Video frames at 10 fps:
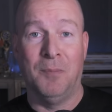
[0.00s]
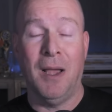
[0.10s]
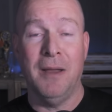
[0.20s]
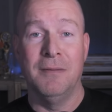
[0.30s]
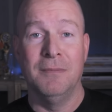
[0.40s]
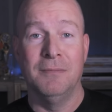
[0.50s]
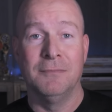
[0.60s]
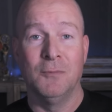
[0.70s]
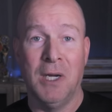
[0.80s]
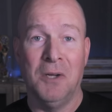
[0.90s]
Biden,
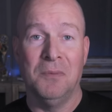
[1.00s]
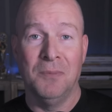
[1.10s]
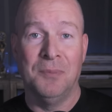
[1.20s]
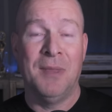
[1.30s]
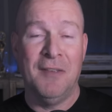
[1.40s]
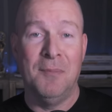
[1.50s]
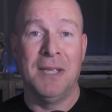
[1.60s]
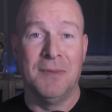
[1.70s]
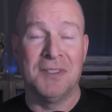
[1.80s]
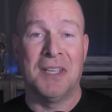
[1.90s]
well, they've
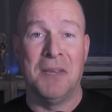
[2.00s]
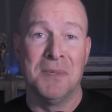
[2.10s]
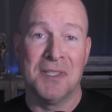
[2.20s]
made the same